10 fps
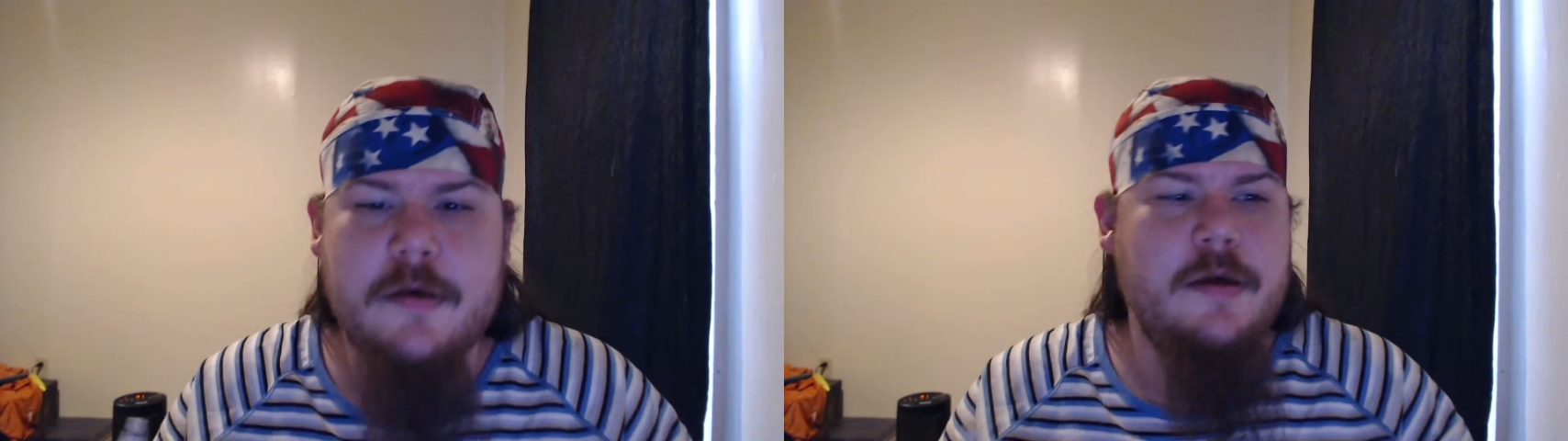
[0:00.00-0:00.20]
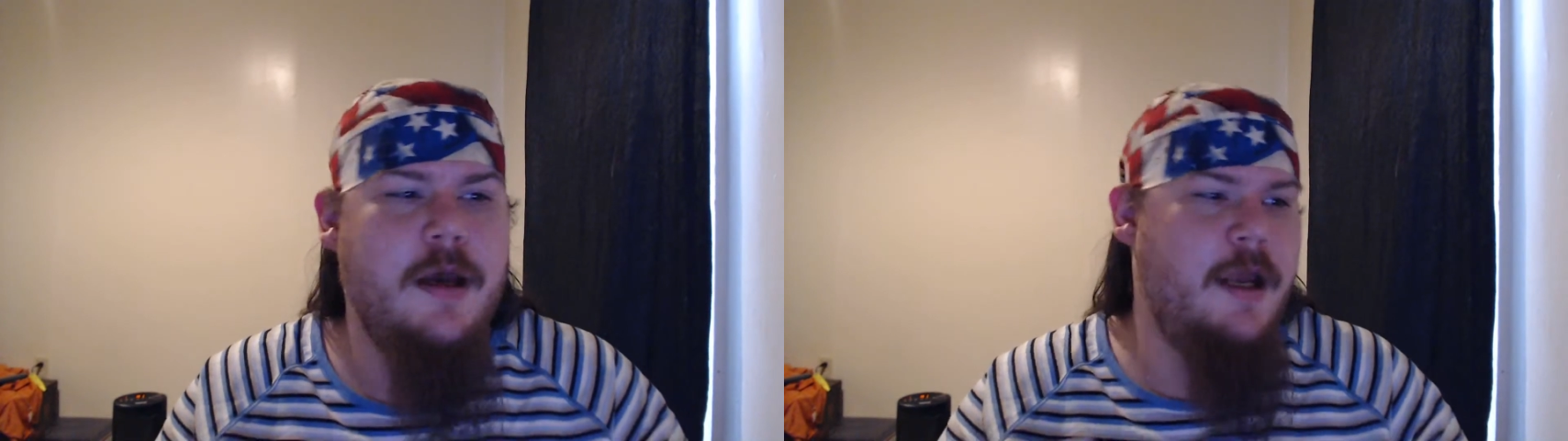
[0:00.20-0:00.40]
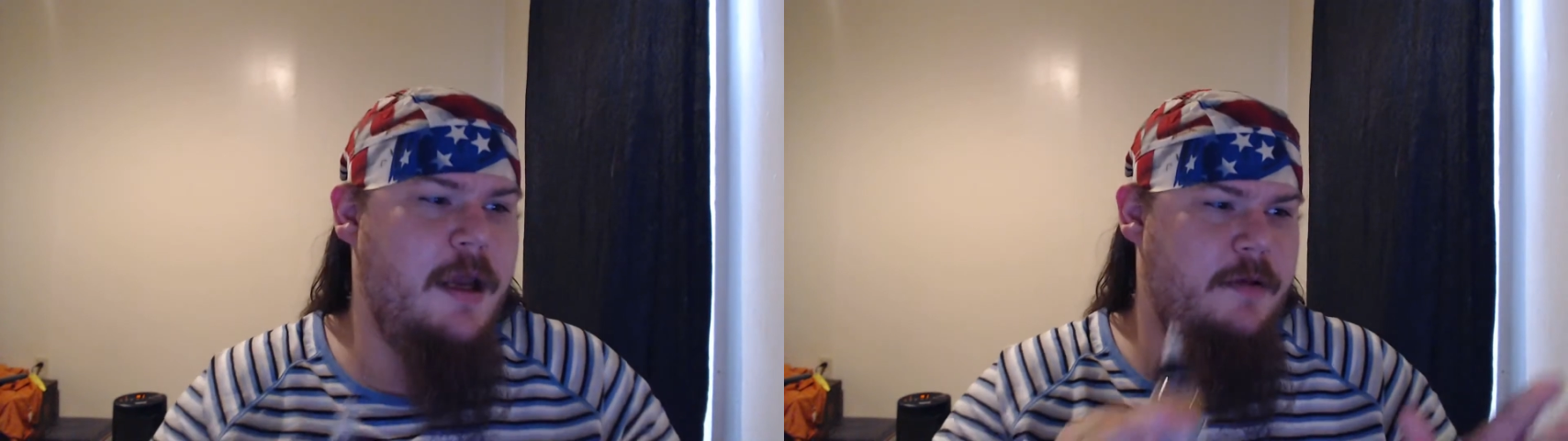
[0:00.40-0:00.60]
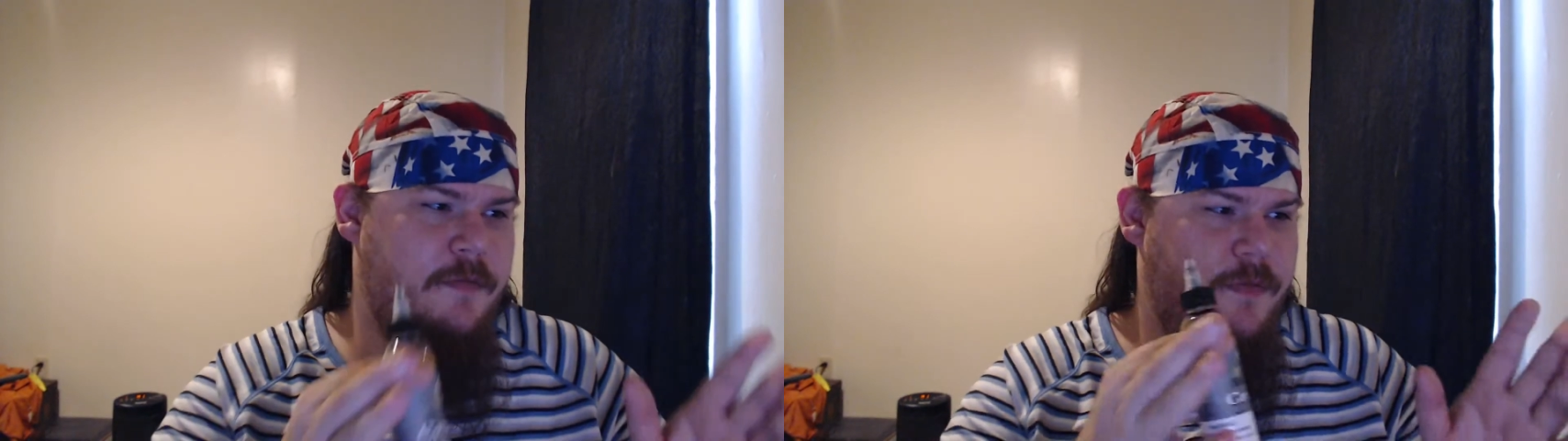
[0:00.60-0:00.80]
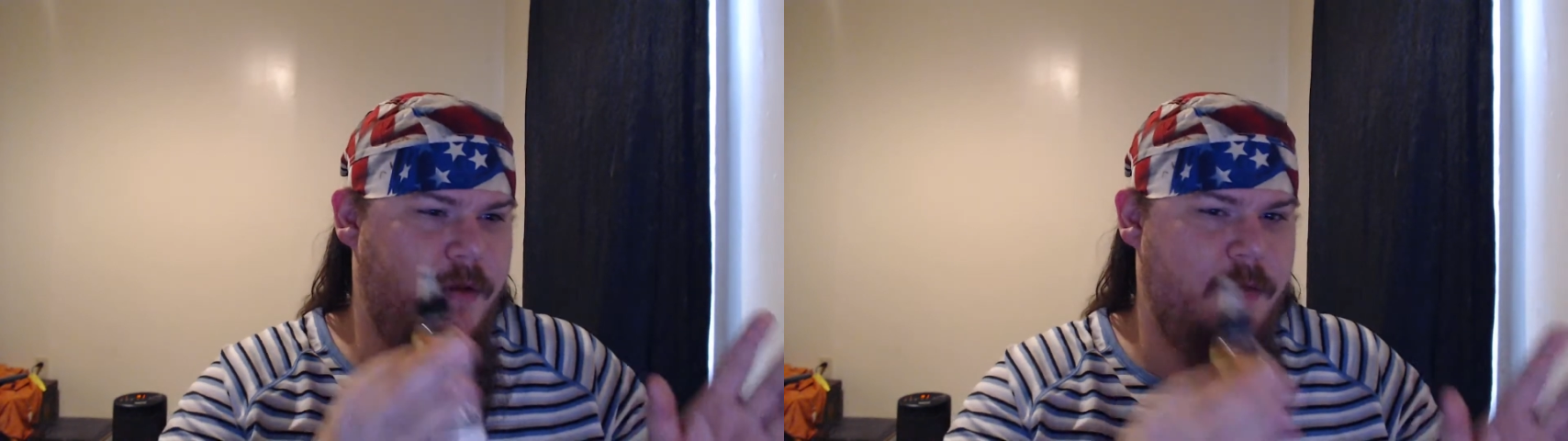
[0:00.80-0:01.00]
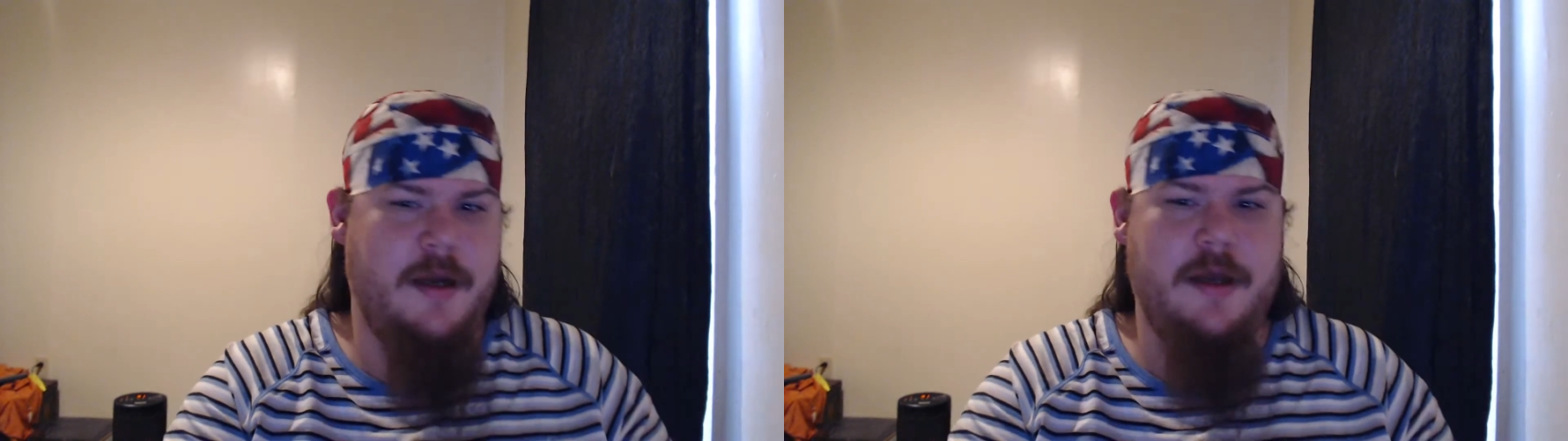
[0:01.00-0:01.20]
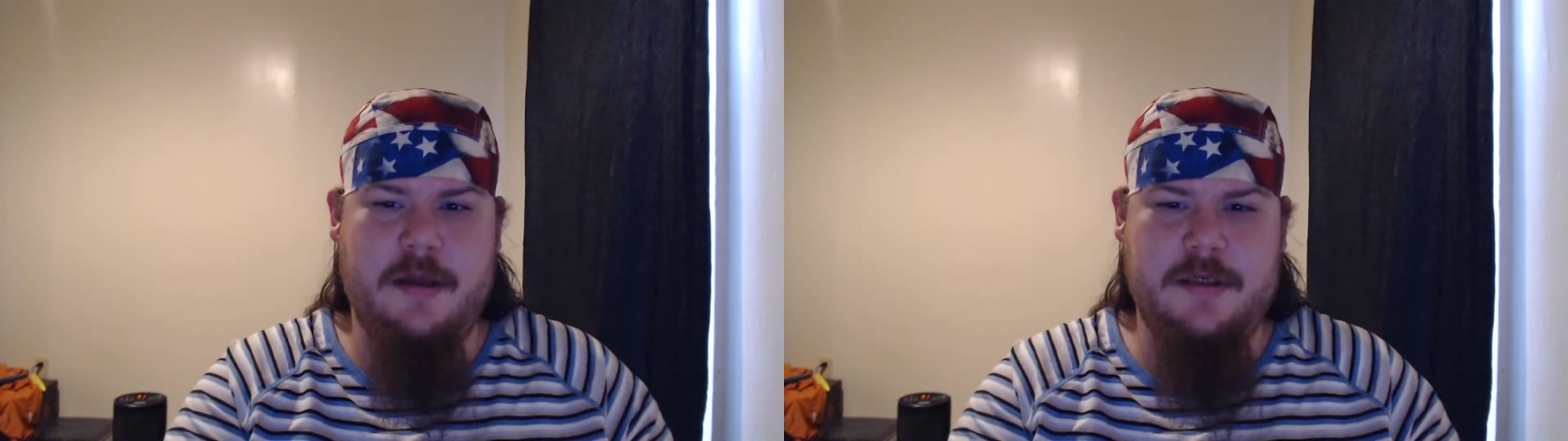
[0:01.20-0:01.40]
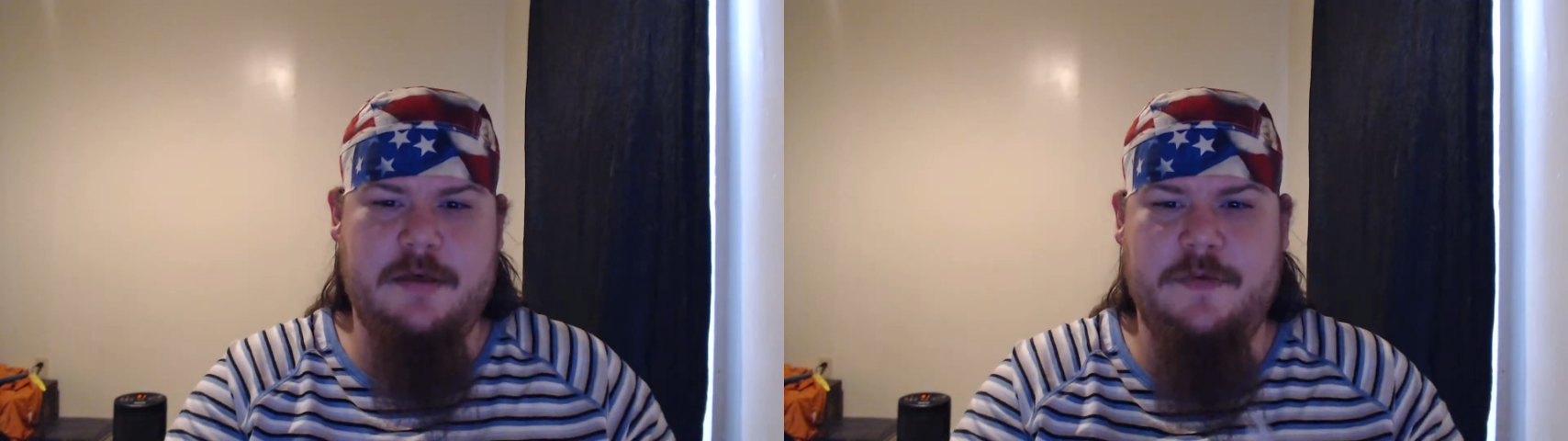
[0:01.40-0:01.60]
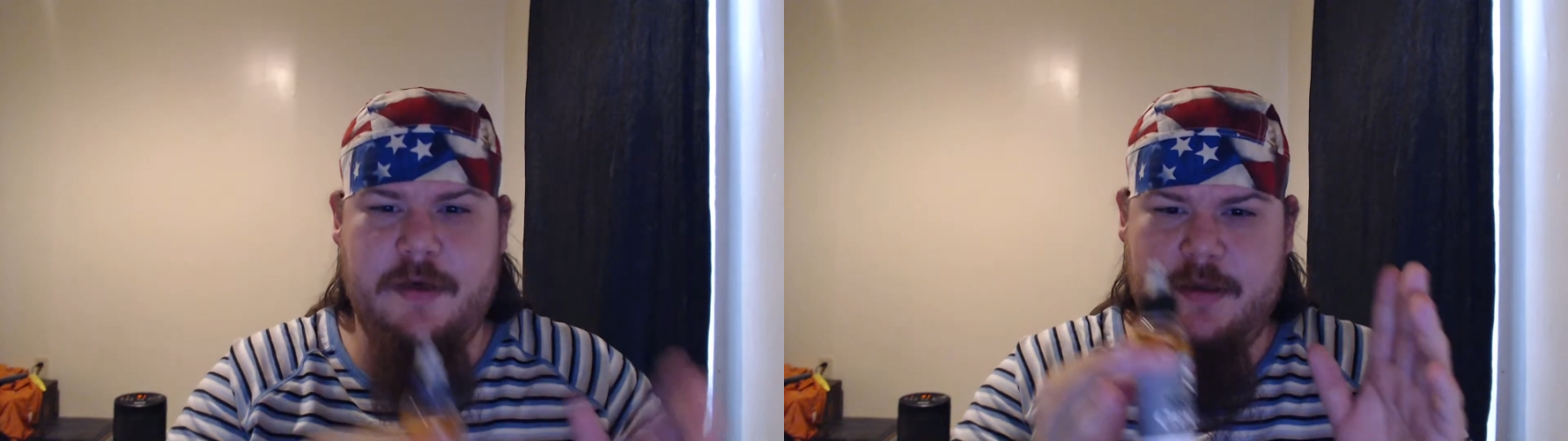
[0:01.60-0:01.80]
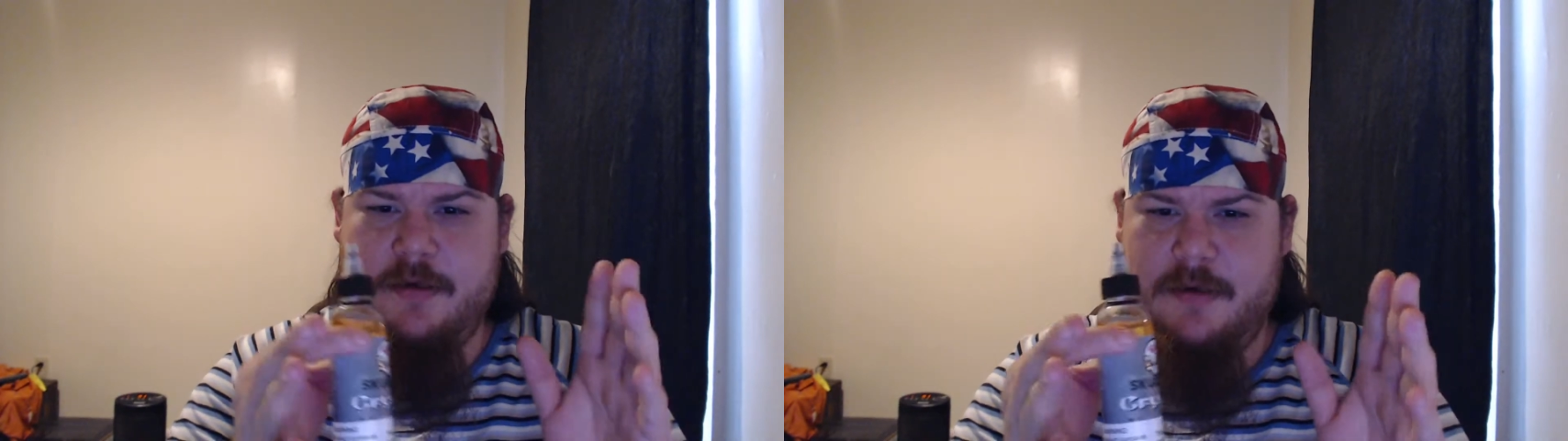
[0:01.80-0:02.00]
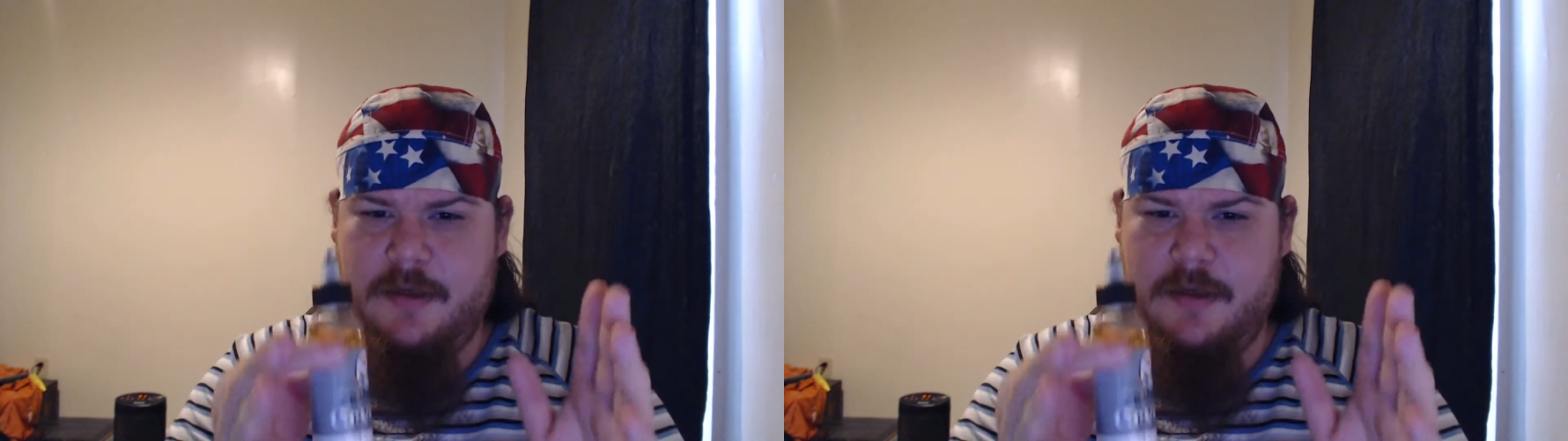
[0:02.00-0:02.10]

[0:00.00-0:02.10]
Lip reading: I have a biological father,